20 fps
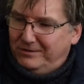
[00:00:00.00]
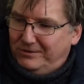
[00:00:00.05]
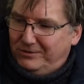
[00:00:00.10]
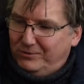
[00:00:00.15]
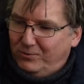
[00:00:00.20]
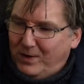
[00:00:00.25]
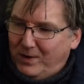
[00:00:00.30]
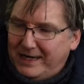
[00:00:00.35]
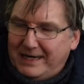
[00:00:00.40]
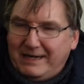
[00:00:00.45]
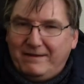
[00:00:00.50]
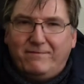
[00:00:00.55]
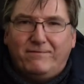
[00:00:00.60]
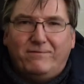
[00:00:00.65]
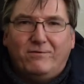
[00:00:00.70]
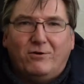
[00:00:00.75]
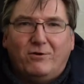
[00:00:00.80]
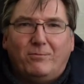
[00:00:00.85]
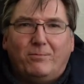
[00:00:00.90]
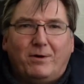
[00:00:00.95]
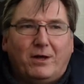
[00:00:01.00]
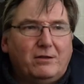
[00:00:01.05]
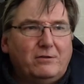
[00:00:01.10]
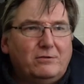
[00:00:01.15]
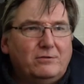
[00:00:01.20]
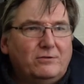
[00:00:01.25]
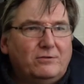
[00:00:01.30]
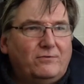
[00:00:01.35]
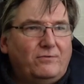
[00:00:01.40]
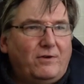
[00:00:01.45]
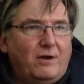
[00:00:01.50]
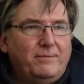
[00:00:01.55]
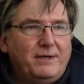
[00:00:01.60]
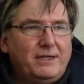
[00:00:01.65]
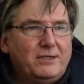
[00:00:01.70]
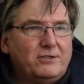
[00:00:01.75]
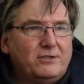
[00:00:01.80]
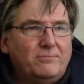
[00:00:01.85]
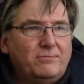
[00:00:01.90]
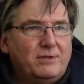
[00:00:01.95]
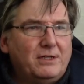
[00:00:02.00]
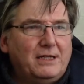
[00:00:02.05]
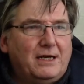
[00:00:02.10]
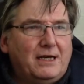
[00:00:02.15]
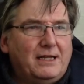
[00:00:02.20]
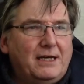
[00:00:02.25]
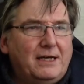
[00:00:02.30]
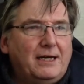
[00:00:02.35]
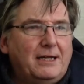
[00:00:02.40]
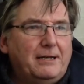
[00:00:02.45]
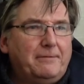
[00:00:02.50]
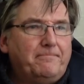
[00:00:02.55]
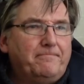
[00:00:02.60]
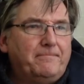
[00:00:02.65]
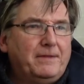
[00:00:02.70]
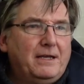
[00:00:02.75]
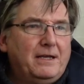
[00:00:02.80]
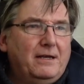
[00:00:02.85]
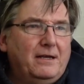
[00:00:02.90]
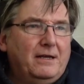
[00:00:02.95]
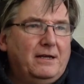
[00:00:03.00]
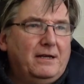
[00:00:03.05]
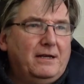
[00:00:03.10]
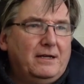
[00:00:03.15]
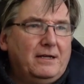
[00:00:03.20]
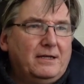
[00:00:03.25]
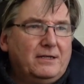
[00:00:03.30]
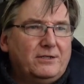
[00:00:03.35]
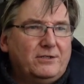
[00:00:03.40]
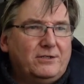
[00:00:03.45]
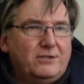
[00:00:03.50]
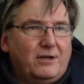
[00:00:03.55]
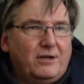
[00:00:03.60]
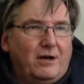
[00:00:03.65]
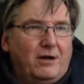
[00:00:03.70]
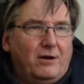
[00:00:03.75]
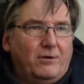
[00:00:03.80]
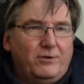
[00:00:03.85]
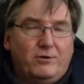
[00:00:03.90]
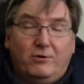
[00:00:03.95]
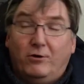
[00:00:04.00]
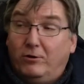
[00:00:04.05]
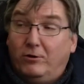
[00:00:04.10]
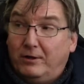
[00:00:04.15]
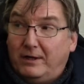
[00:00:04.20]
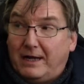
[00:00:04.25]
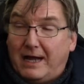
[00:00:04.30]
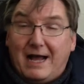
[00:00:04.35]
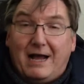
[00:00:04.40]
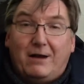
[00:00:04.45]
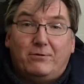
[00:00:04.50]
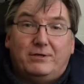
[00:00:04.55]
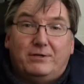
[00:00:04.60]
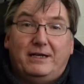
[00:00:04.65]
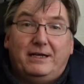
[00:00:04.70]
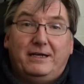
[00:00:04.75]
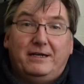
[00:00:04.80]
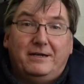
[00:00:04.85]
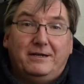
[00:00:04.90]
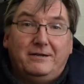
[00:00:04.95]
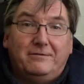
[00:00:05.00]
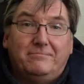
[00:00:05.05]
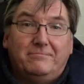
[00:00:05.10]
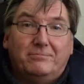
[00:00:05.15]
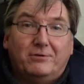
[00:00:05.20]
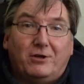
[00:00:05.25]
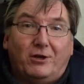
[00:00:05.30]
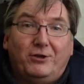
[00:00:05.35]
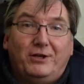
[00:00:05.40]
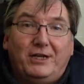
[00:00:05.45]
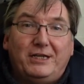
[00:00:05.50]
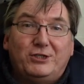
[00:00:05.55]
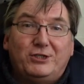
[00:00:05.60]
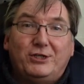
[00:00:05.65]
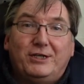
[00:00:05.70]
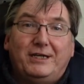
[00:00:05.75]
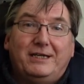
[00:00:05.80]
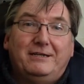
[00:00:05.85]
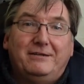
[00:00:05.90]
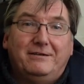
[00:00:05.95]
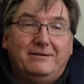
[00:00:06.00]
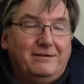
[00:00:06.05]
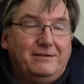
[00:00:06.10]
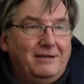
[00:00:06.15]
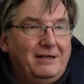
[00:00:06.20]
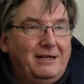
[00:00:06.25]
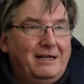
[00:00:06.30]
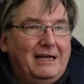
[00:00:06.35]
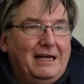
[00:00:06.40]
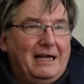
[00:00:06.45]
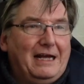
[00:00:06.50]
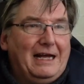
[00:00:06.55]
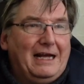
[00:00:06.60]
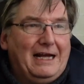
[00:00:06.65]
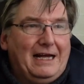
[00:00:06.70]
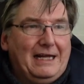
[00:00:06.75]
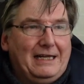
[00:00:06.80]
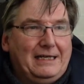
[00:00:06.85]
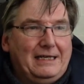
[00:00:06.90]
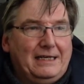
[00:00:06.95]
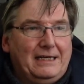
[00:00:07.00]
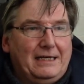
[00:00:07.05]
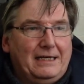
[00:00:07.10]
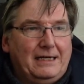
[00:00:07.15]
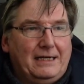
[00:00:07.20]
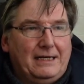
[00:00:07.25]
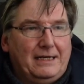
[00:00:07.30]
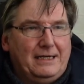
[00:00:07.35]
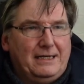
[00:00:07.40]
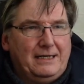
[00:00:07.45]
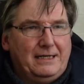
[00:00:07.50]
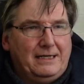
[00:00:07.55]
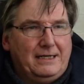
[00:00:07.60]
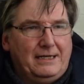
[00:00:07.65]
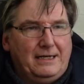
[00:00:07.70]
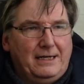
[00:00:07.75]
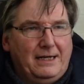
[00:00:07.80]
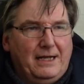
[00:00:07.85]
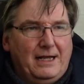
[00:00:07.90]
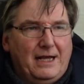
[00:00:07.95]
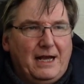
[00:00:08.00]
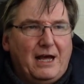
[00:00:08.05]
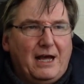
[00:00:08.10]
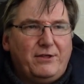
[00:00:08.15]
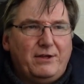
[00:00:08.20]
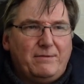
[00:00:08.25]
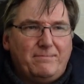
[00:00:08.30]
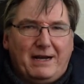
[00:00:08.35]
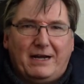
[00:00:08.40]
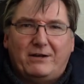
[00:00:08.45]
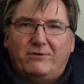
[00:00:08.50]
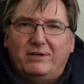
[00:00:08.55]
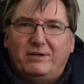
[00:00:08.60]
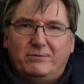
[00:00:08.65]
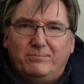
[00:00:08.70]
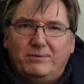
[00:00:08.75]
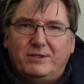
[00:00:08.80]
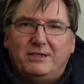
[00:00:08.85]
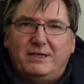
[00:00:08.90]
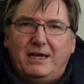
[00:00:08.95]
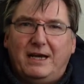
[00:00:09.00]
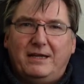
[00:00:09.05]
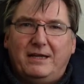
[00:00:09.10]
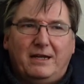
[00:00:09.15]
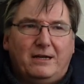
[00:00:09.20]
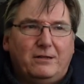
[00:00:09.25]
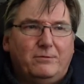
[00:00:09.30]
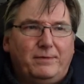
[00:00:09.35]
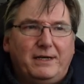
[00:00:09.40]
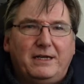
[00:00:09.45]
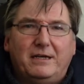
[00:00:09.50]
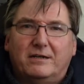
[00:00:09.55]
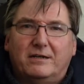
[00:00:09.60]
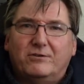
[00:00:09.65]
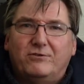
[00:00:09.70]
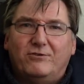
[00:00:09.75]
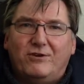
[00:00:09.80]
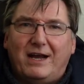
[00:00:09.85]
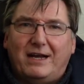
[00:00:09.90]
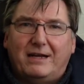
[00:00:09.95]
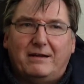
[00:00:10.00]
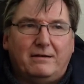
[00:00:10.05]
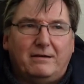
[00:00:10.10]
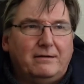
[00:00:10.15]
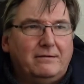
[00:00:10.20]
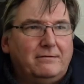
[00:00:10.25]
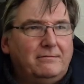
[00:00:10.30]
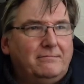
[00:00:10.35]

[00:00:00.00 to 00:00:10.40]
24 bottles from it, something like that. So they're all out here conditioning, and I think by Christmas Day that'll be a cracker.